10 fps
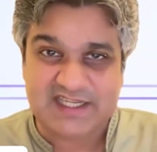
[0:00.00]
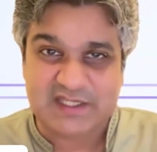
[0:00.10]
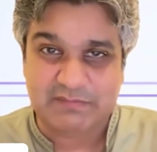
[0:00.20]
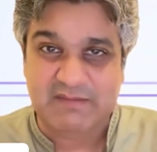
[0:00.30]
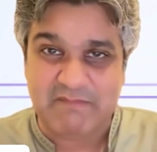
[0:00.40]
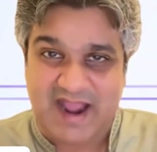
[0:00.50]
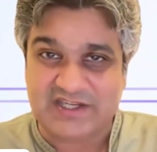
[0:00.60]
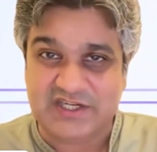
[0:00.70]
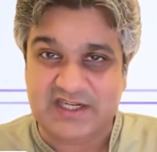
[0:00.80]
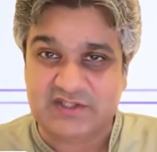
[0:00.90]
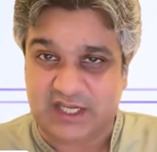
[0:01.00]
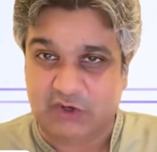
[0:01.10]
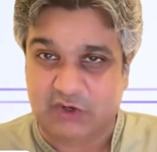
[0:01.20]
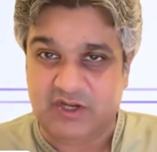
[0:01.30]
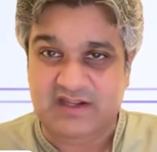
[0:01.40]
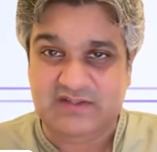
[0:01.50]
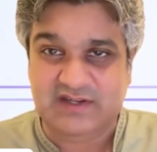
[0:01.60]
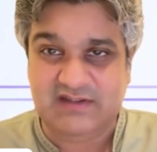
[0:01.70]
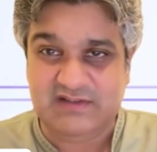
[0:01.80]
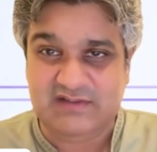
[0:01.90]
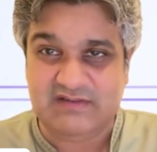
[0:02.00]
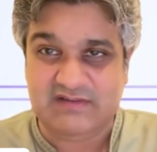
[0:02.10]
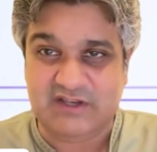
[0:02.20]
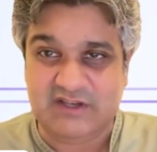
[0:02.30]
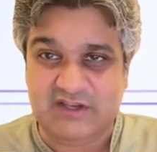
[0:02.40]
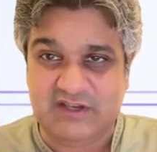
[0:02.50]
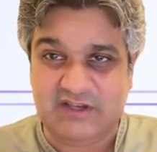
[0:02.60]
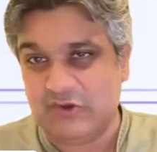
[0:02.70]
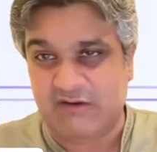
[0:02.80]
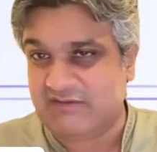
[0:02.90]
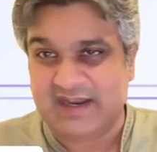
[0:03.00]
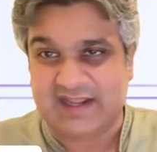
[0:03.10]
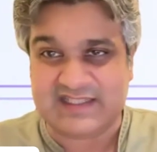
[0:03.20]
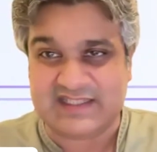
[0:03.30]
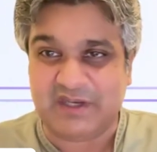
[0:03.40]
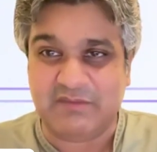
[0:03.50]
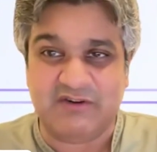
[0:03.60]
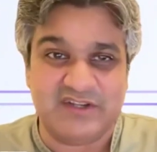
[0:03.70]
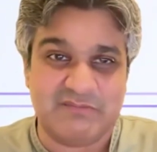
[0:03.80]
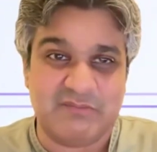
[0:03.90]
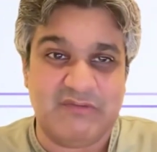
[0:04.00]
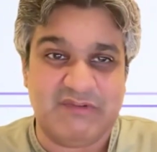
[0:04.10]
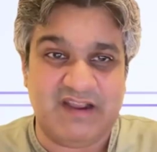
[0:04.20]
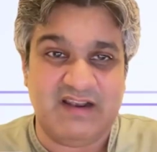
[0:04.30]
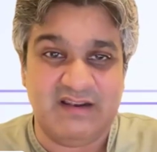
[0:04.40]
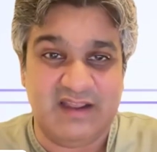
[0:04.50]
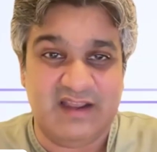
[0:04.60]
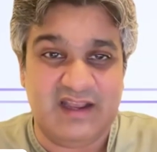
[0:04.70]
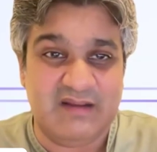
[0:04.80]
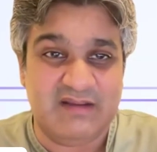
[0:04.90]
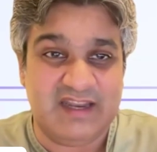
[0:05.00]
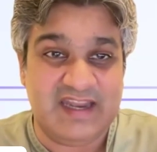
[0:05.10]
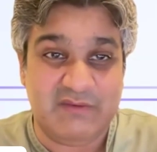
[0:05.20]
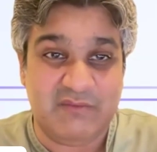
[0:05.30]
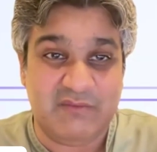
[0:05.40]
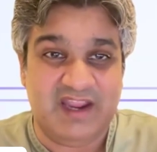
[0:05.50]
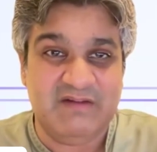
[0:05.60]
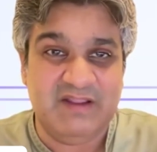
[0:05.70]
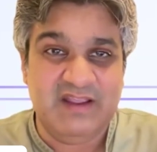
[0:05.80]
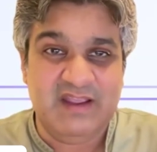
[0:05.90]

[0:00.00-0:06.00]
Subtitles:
MSSP managing security incidents, no, that's not an acceptable risk profile in any way.